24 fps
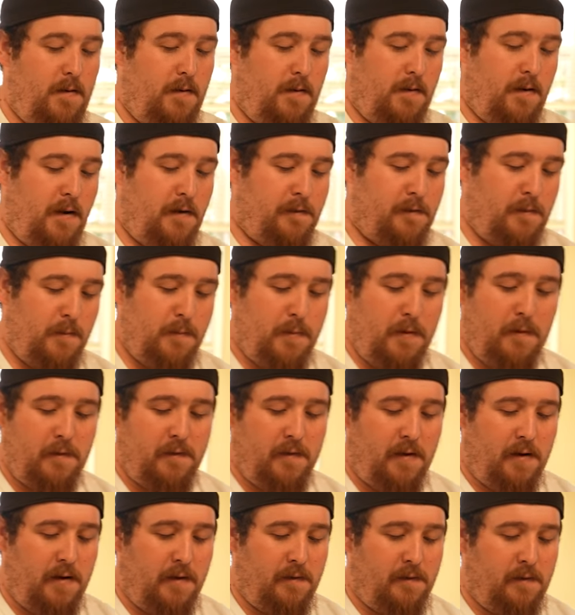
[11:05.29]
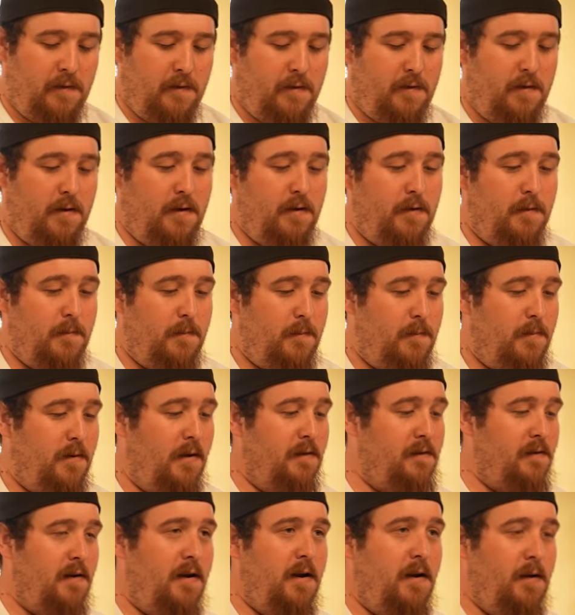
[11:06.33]
latch on both sides, hit it.
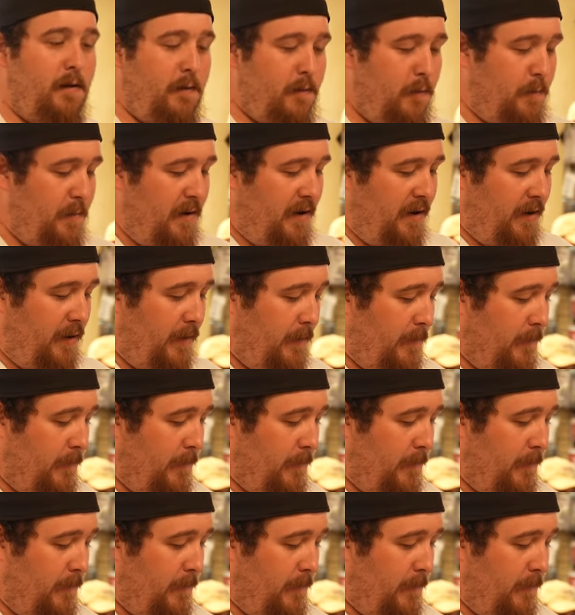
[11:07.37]
It's a helical mag.